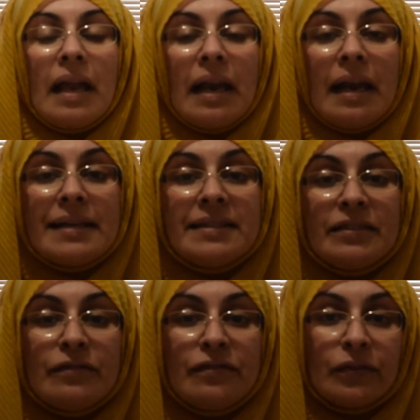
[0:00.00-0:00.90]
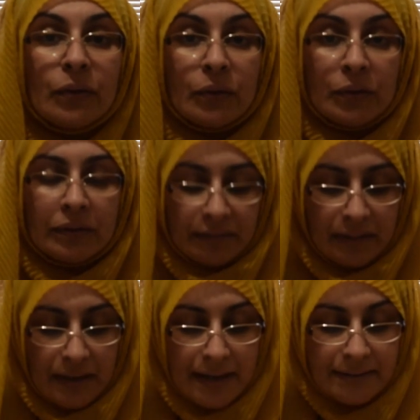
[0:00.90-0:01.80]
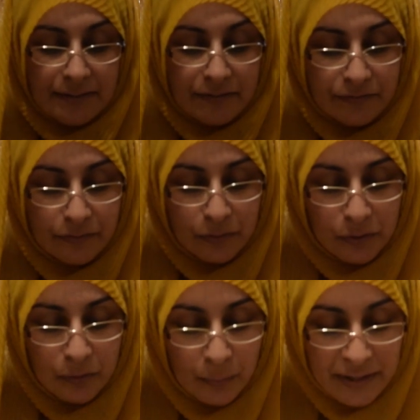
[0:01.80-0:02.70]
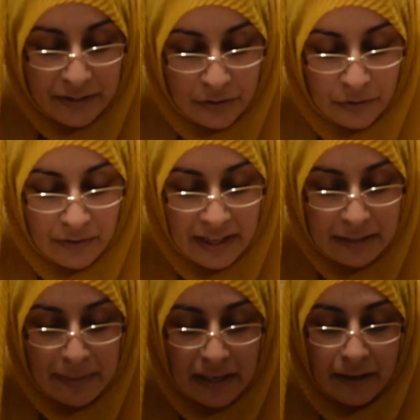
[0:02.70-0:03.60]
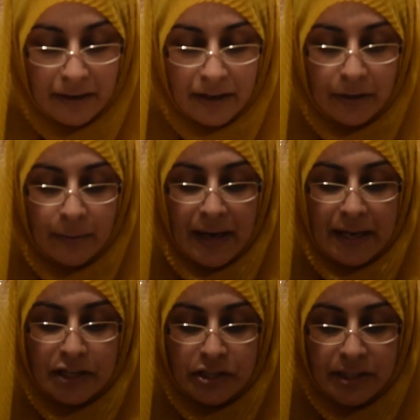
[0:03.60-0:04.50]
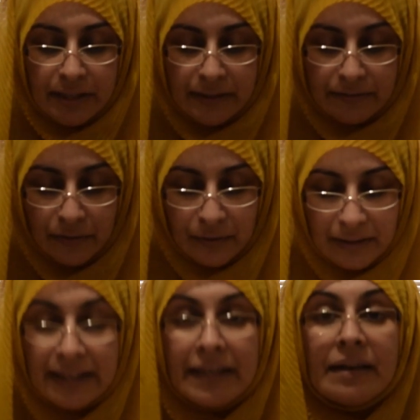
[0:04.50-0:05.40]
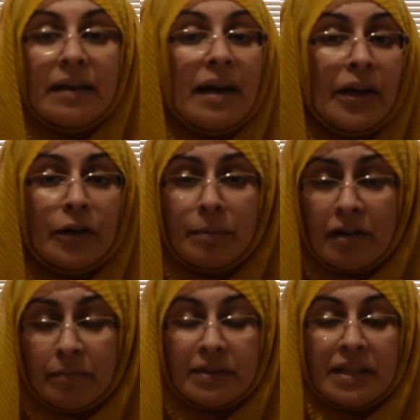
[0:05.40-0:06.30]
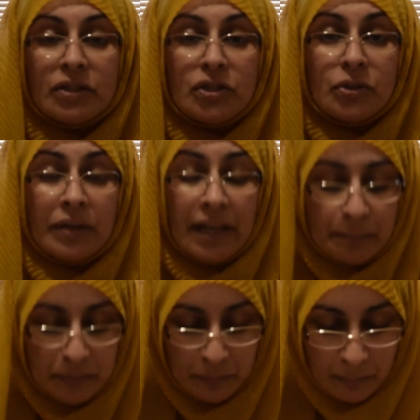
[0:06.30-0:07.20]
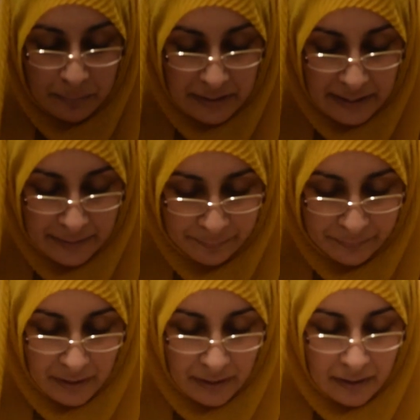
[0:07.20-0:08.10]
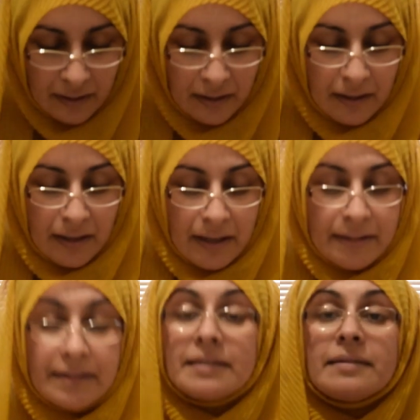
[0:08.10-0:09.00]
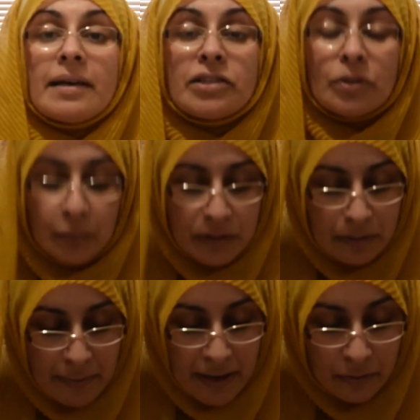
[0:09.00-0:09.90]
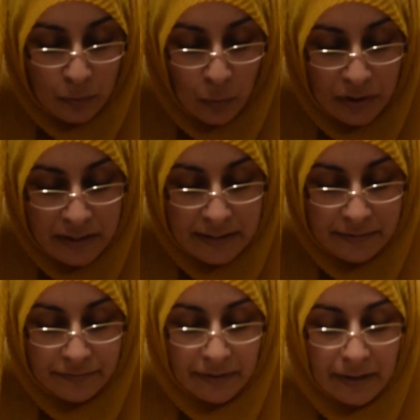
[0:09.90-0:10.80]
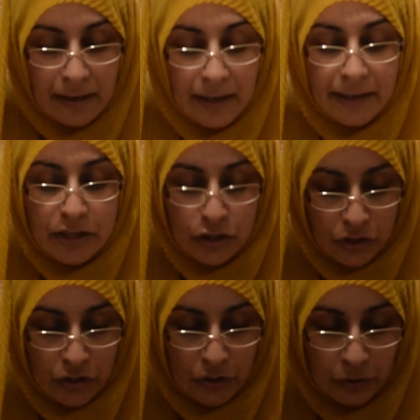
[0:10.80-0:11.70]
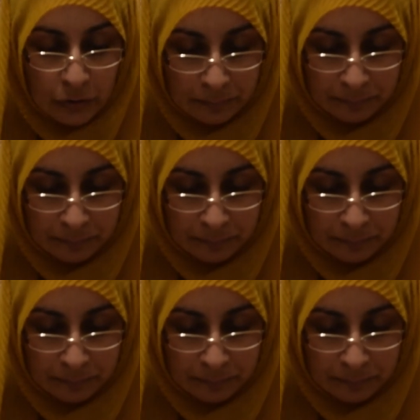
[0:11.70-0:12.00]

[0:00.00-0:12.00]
Lesson 4. Lesson 4 with Corrine Milano and Chi Yvonne Lena. I hope I pronounced your names properly. And this session was about what is a frontline journal.